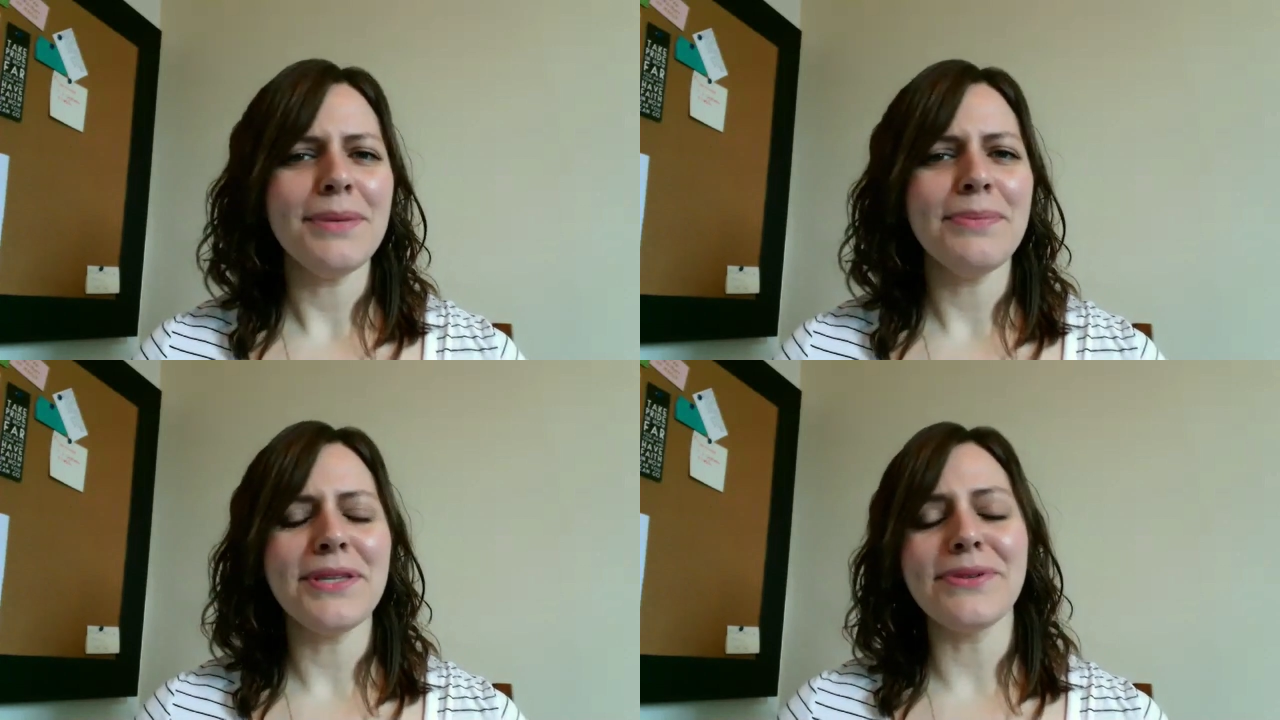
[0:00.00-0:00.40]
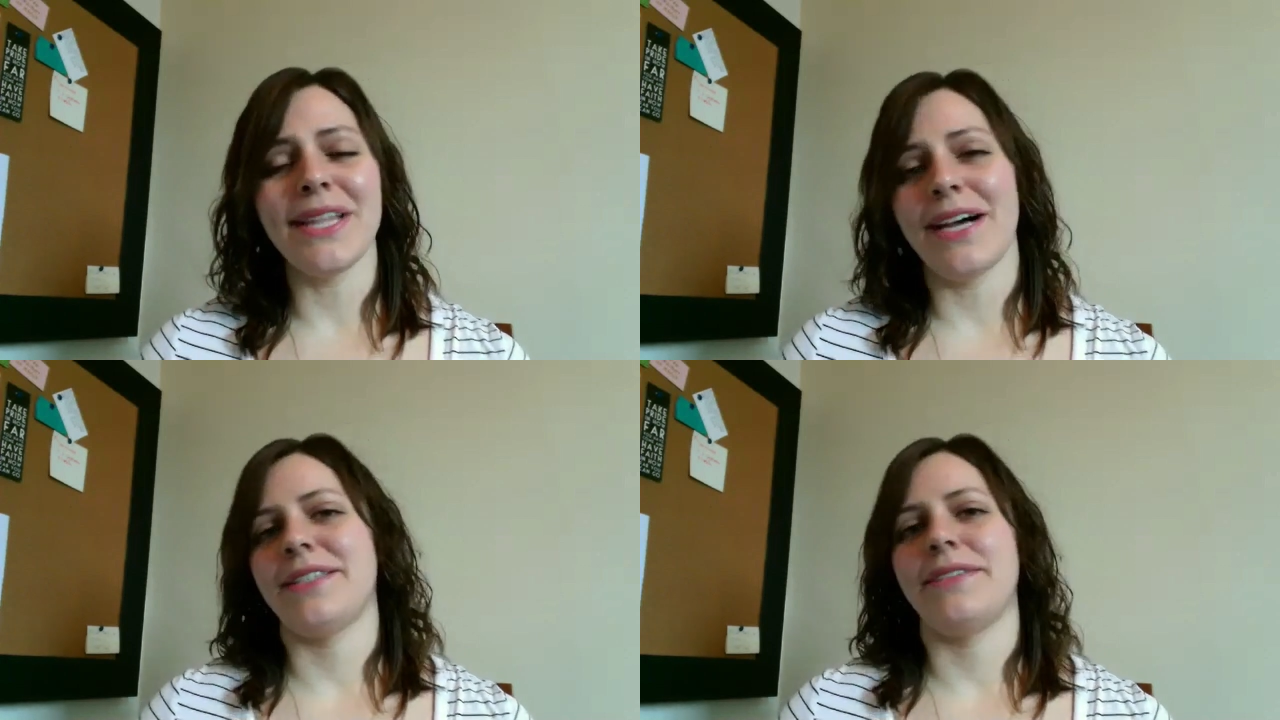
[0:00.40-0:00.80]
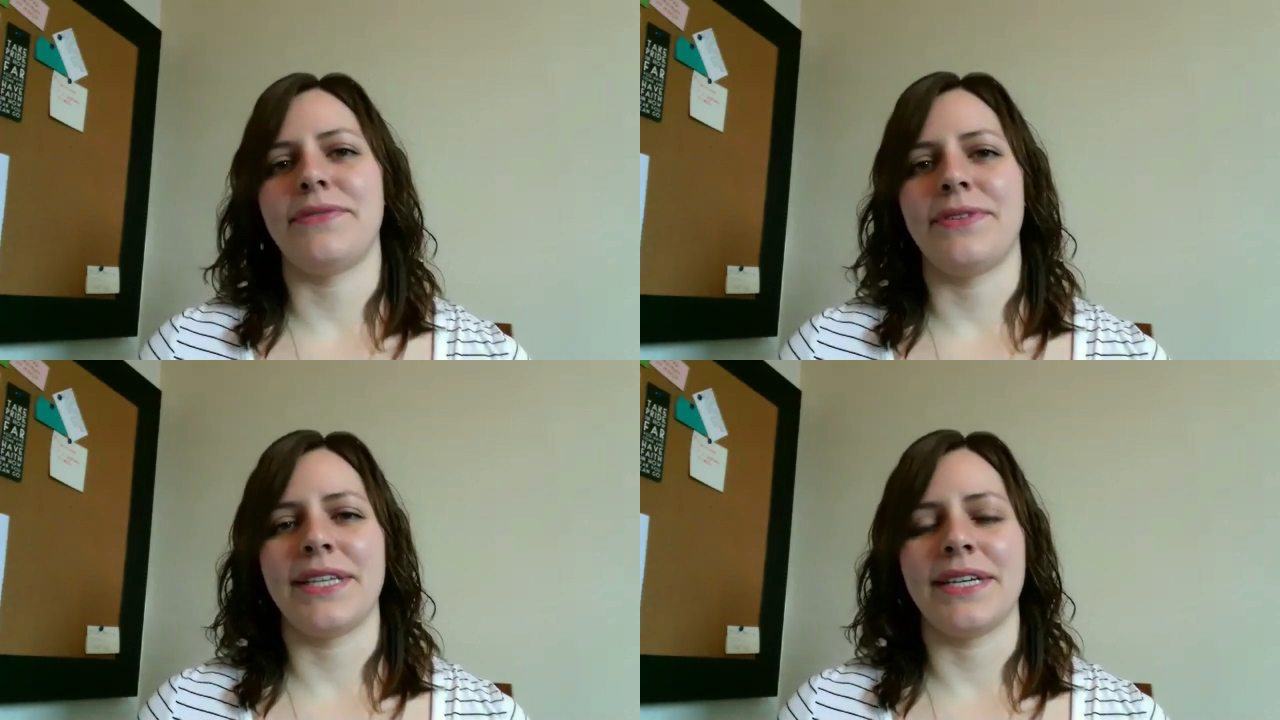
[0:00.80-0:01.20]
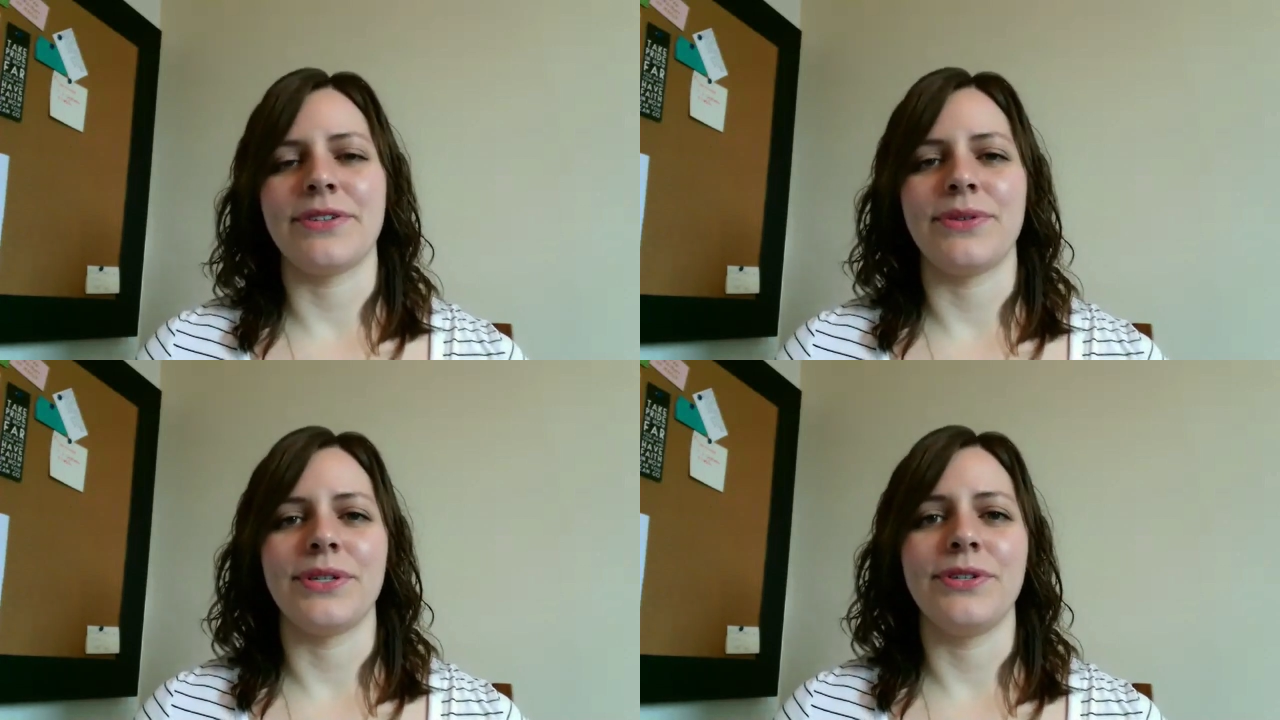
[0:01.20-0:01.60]
But there's lots of different
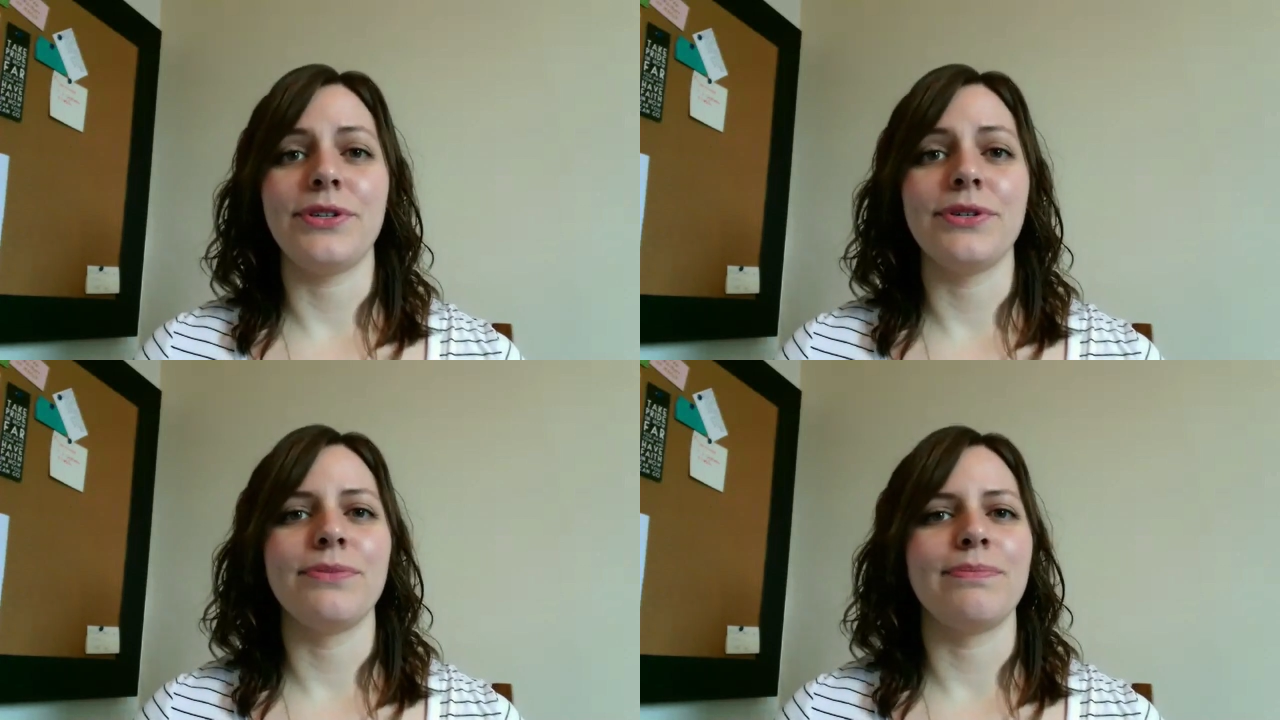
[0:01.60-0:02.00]
things you could do.